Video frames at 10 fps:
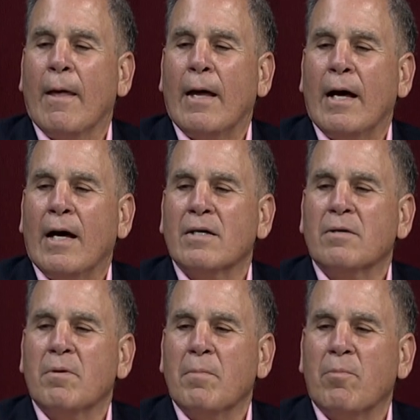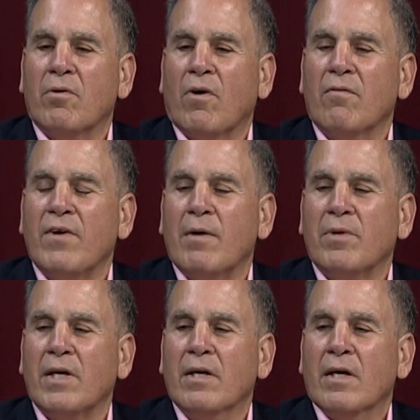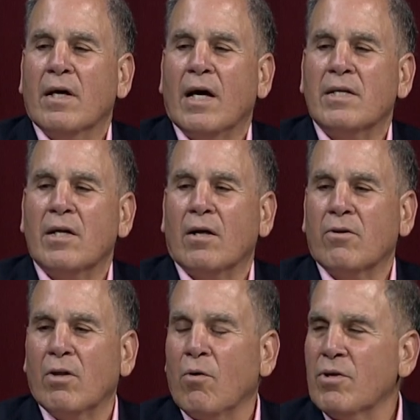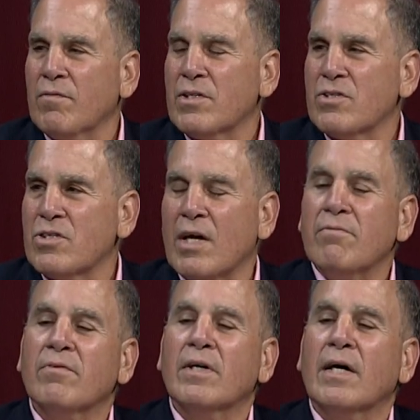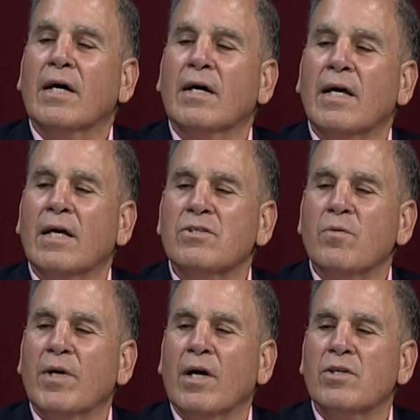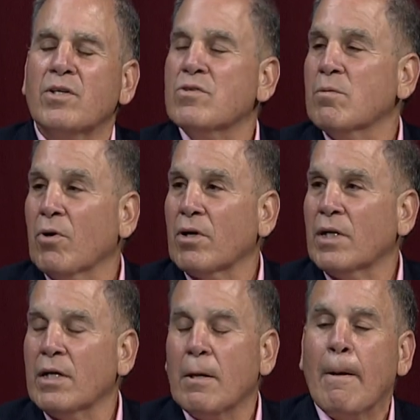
A member of our family did all their lower division stuff, and she went on to UC Berkeley.